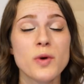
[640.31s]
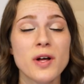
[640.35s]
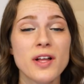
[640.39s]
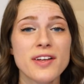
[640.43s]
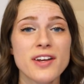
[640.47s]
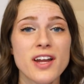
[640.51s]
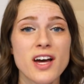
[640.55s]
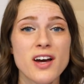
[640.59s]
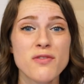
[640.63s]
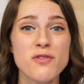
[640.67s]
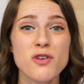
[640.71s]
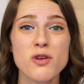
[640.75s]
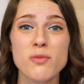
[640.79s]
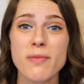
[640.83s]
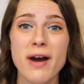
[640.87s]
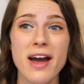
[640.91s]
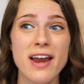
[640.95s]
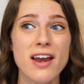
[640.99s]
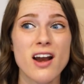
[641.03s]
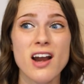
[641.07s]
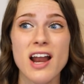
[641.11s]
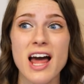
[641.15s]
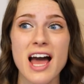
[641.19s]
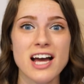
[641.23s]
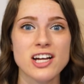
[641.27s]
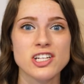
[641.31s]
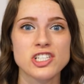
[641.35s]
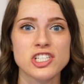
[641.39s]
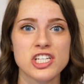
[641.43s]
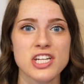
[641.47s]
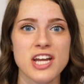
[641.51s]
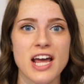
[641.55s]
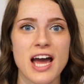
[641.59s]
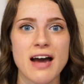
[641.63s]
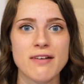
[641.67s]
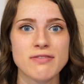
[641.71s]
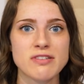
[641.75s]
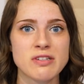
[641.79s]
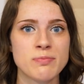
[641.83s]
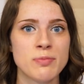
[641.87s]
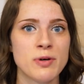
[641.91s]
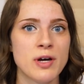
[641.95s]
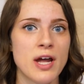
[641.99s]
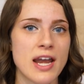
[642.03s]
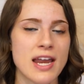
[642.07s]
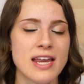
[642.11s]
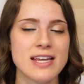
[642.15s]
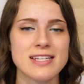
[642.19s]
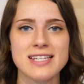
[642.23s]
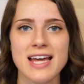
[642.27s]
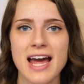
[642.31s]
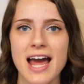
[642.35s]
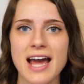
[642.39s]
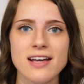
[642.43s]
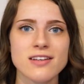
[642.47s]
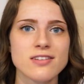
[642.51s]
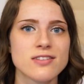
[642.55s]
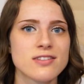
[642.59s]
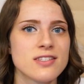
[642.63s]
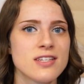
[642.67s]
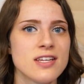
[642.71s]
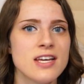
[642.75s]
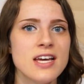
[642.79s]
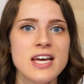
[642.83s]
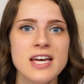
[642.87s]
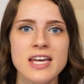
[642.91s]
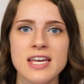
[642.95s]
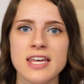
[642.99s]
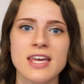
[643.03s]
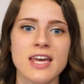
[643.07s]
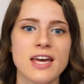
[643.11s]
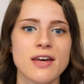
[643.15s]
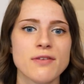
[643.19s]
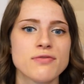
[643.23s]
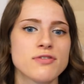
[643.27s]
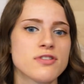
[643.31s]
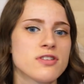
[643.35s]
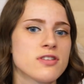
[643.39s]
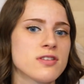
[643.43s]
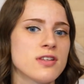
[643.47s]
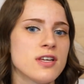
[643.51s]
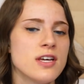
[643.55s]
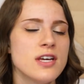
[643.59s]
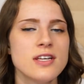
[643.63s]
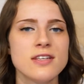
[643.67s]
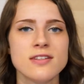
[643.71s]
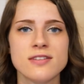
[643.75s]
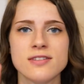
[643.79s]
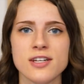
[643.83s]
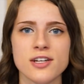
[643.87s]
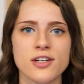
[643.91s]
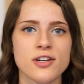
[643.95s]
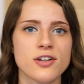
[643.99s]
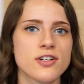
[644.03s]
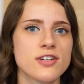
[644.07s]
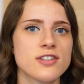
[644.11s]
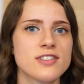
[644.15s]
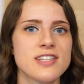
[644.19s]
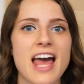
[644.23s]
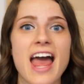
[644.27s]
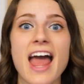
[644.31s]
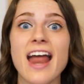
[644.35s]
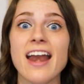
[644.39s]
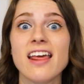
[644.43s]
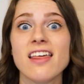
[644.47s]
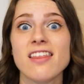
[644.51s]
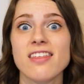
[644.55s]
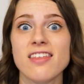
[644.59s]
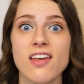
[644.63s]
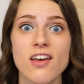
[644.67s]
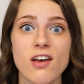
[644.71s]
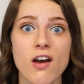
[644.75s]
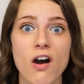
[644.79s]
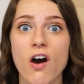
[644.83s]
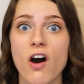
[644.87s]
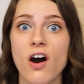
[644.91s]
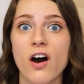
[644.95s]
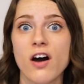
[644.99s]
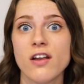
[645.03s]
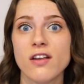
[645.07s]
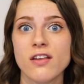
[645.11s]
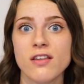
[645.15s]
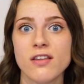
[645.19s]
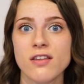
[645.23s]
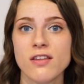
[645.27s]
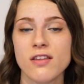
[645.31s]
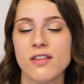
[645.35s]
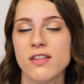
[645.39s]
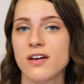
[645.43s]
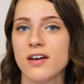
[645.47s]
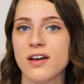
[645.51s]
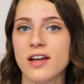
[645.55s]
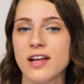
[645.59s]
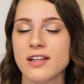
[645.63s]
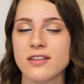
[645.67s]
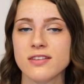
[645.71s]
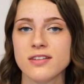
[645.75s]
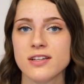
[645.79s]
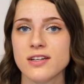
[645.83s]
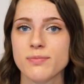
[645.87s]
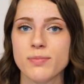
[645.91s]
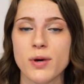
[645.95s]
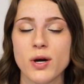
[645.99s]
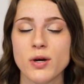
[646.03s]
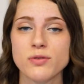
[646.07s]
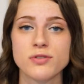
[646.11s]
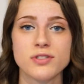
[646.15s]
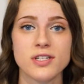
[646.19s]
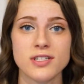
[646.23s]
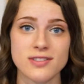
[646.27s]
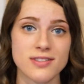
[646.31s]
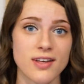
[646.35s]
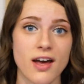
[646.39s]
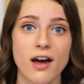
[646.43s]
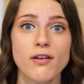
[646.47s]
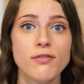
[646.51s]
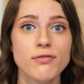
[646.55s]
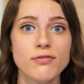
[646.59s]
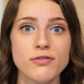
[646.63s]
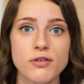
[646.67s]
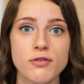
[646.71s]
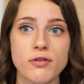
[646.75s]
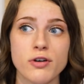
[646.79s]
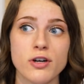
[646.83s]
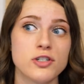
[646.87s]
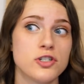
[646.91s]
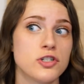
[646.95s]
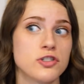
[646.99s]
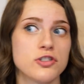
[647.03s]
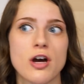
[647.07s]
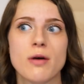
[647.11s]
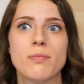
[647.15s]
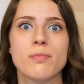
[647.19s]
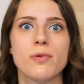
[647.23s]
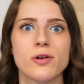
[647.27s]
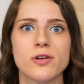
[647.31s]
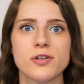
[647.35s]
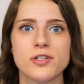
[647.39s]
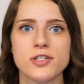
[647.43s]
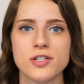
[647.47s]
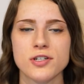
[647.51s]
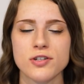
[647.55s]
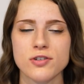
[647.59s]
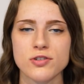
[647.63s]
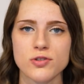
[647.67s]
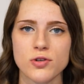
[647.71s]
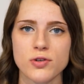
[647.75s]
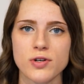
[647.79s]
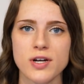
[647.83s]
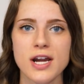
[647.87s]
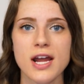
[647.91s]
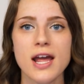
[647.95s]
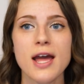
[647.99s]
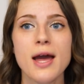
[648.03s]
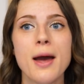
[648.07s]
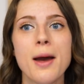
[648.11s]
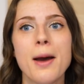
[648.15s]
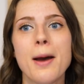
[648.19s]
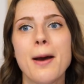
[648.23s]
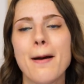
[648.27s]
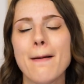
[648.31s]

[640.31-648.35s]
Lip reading: well enough, you might not actually have to put any text, gifs, stickers, anything on the post itself. You could just upload to your story.